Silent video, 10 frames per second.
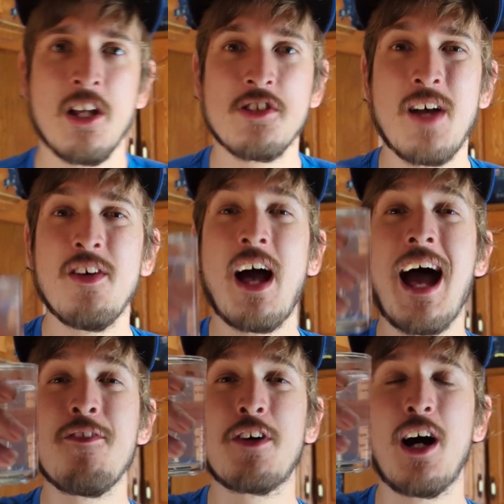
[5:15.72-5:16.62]
So I have a
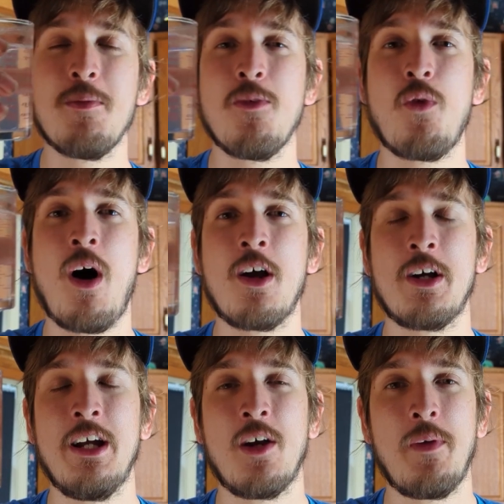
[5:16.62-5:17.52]
half a cup of water
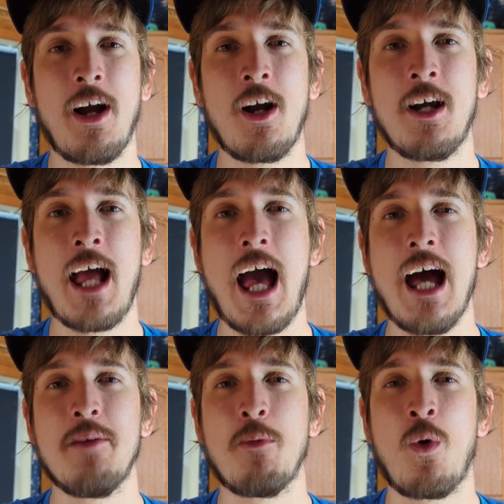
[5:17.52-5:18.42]
here. We are going to
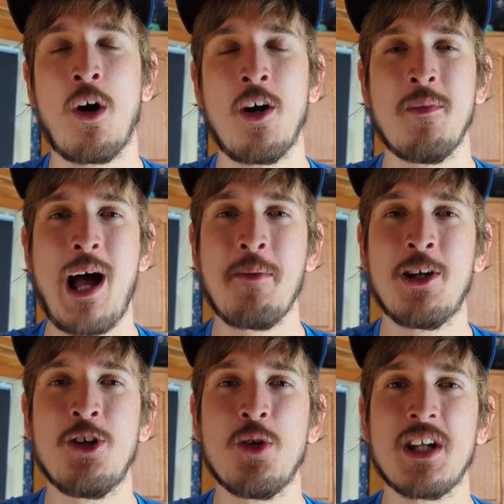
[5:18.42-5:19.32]
add more. I'm going
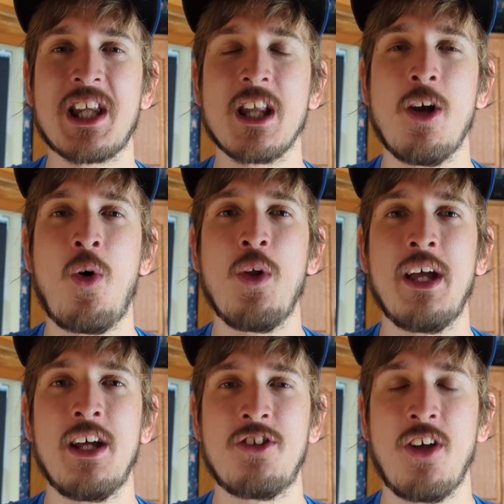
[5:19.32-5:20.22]
to do it slowly
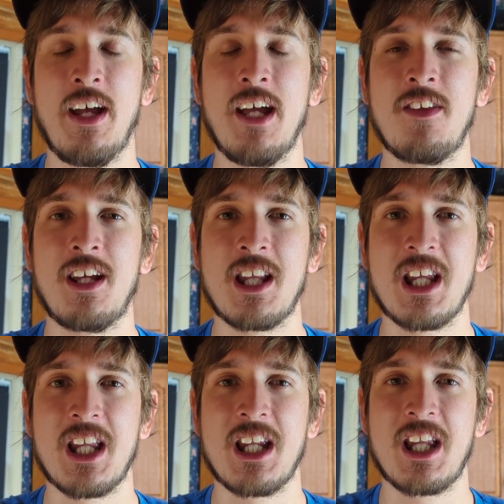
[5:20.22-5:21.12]
until I get the
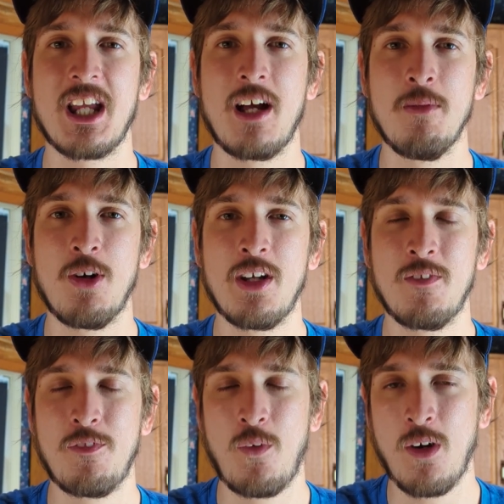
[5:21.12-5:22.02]
consistency I'm looking
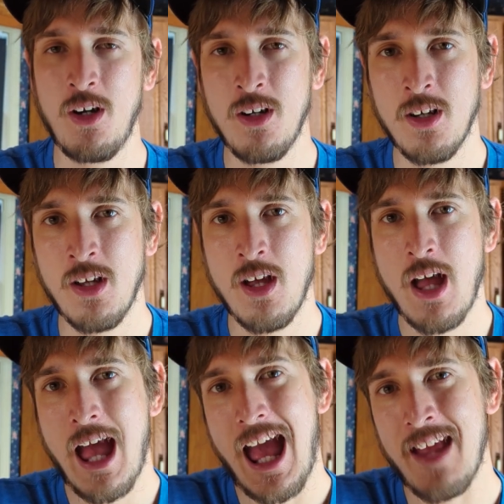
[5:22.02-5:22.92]
for,
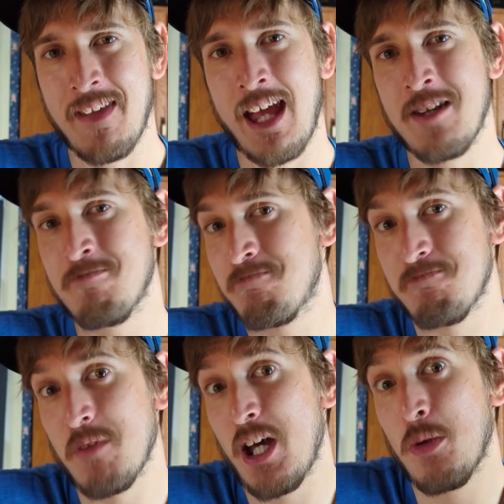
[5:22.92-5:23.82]
and then
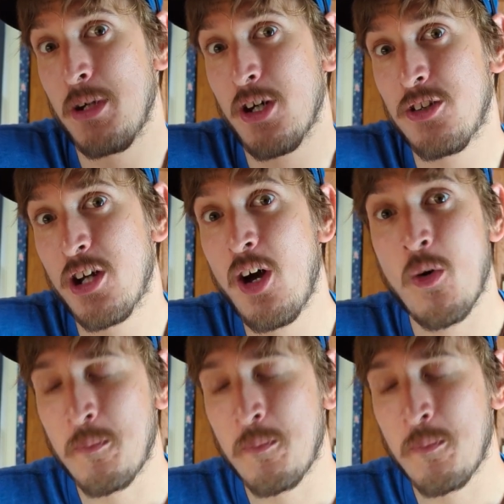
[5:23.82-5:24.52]
it'll be good to go.